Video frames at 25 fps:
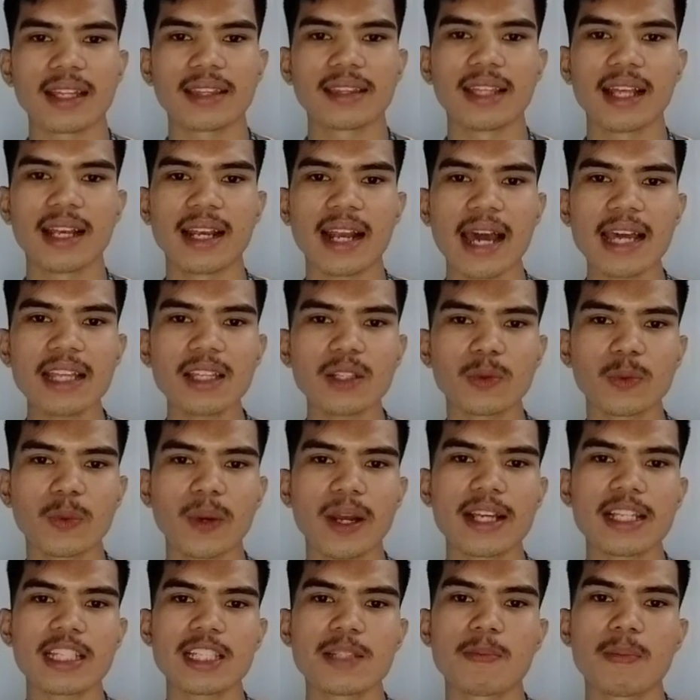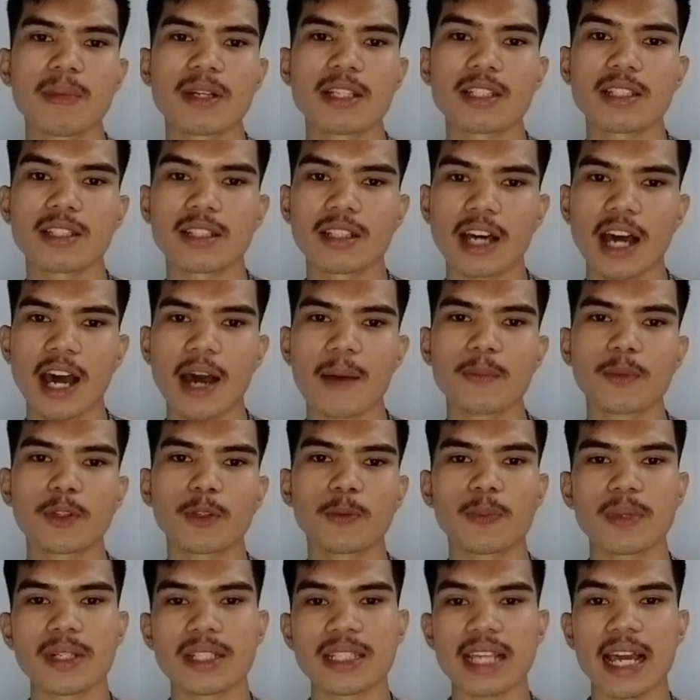The light rays must come to
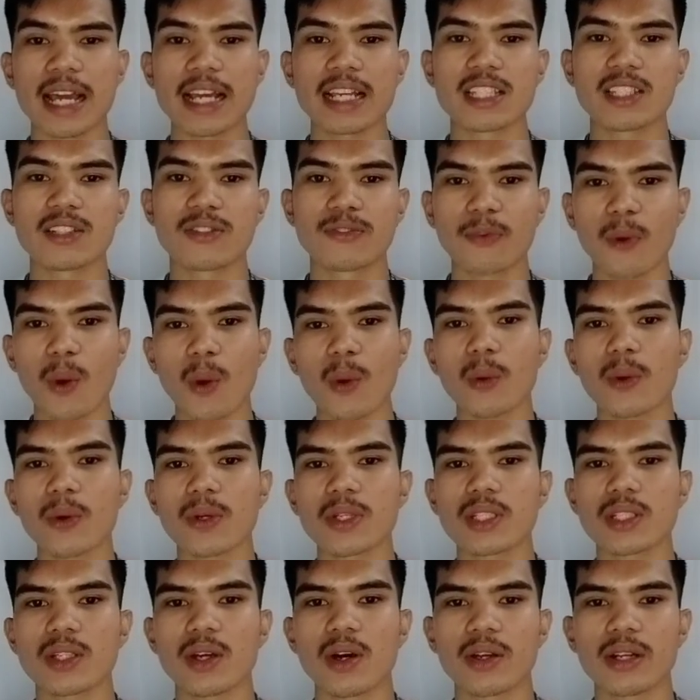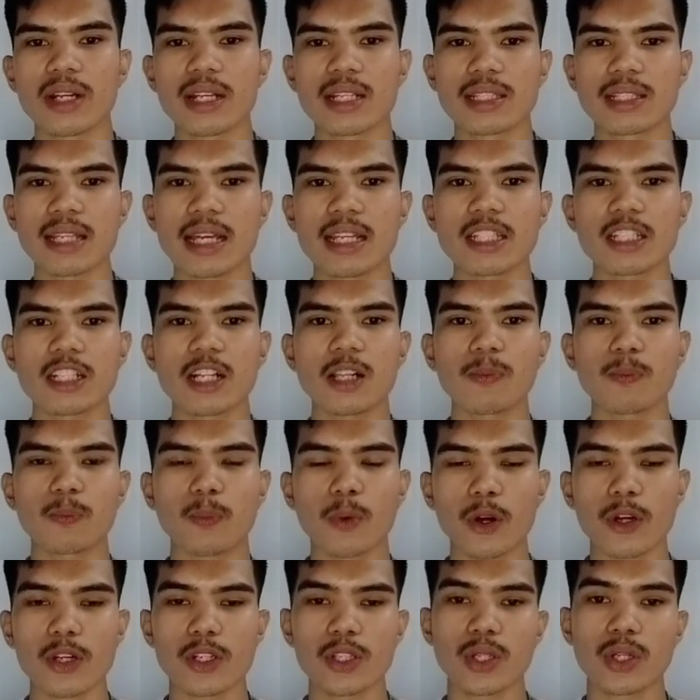precise focus on the central
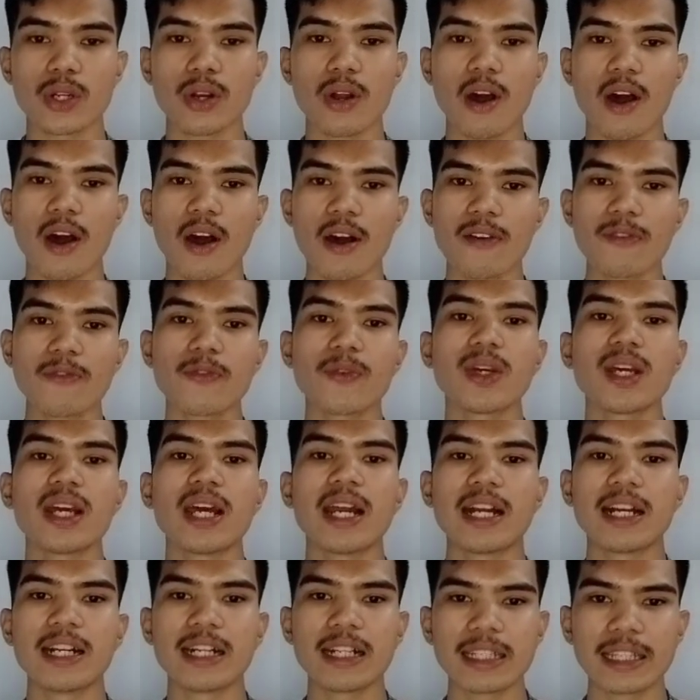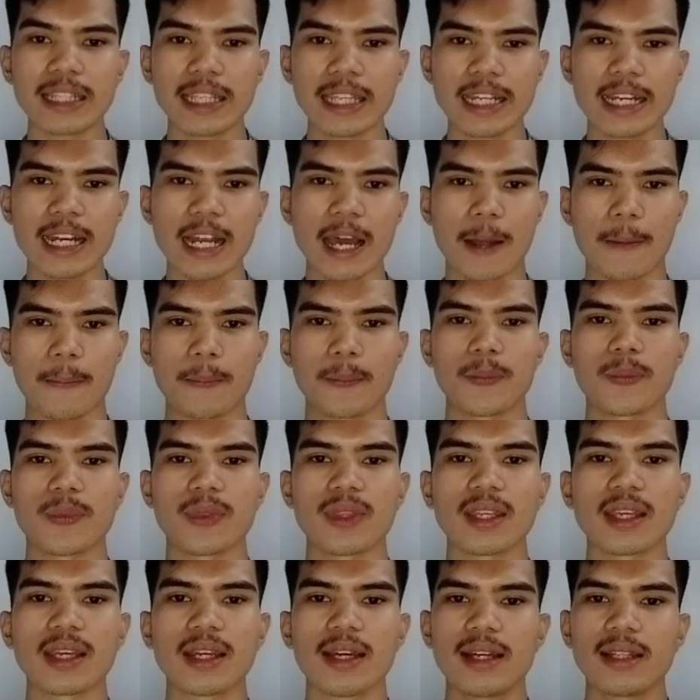portion of retina.
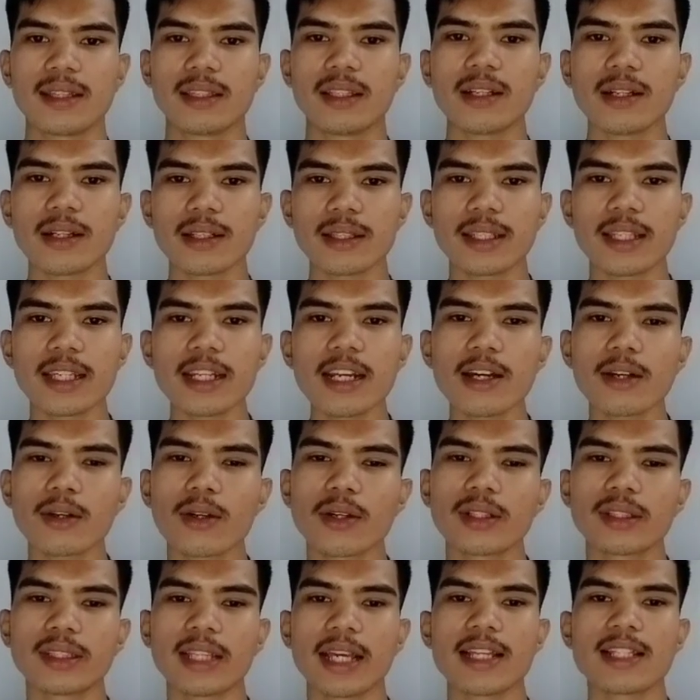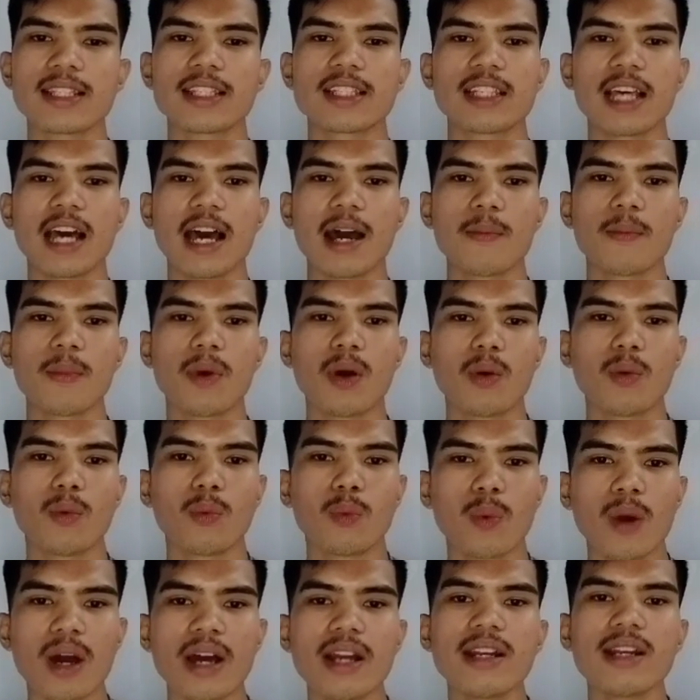The retina contains
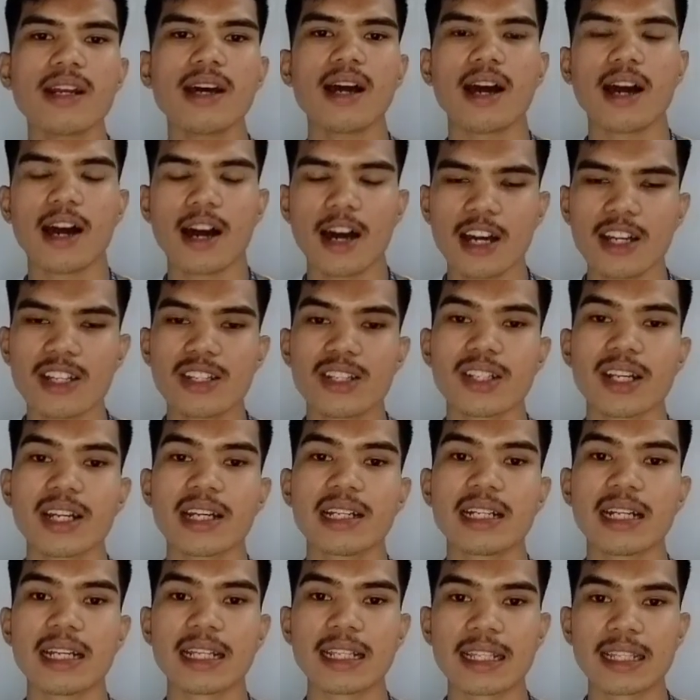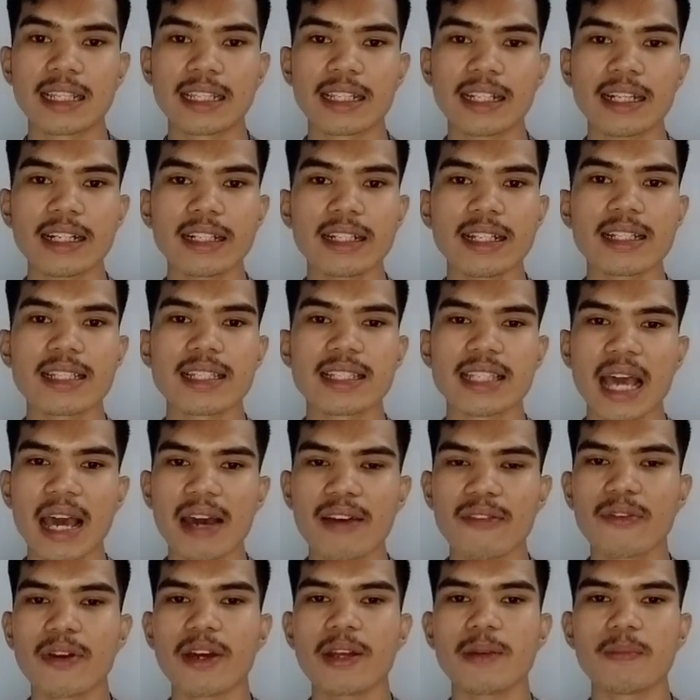some
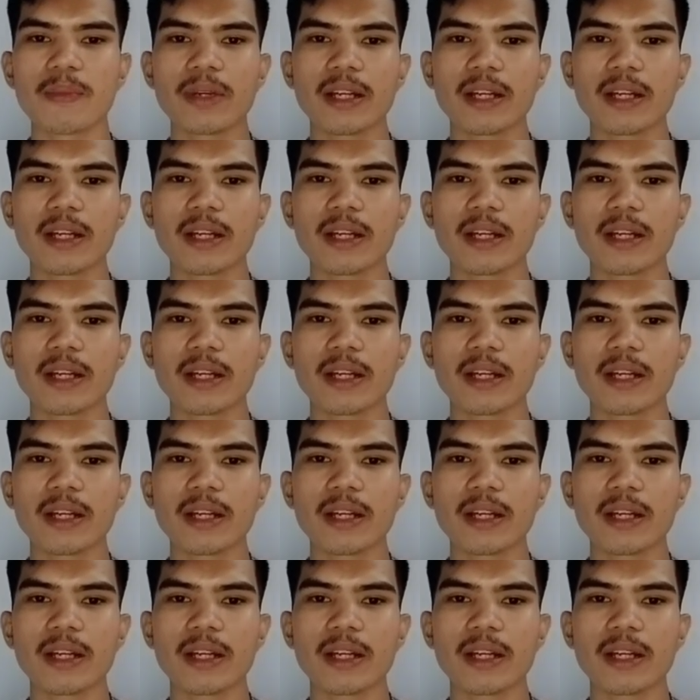137